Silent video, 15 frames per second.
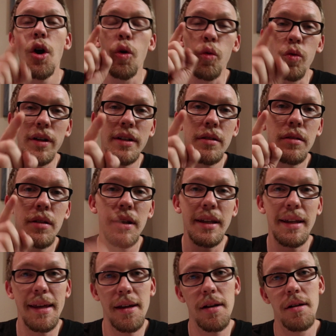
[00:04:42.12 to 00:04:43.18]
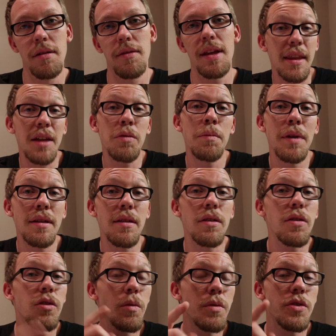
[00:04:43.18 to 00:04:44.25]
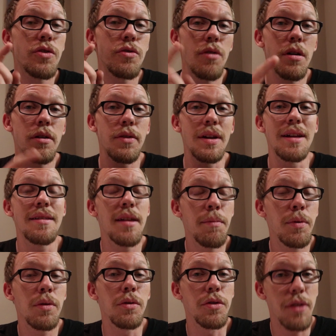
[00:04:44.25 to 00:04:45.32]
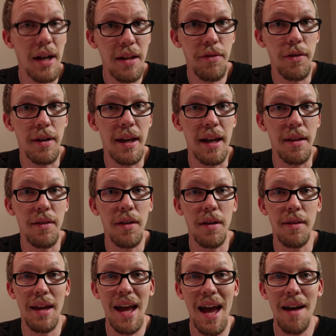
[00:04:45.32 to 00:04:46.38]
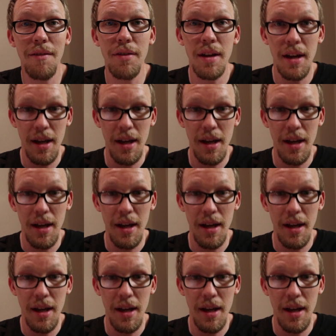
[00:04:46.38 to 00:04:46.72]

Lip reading: Real gears. That's what makes it so much stronger than a typical transfer case, because they have